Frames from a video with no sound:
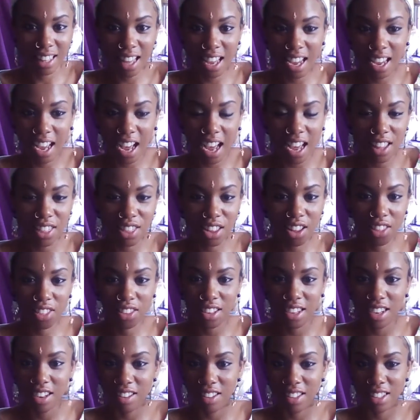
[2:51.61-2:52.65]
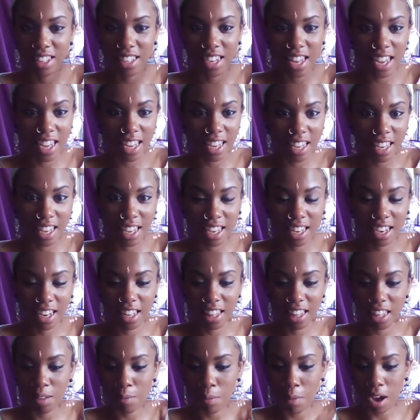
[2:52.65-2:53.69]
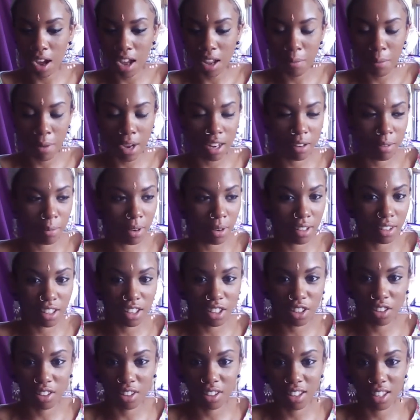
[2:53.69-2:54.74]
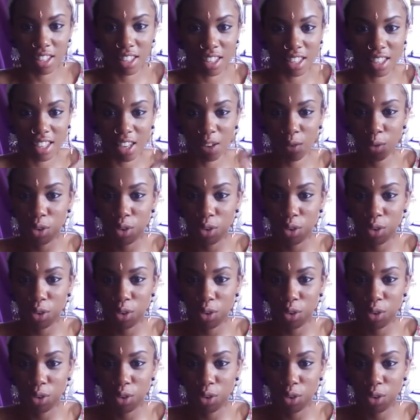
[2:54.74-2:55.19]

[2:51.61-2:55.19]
Like, I thought the Nearly Naked and the Iman matched my skin to the T.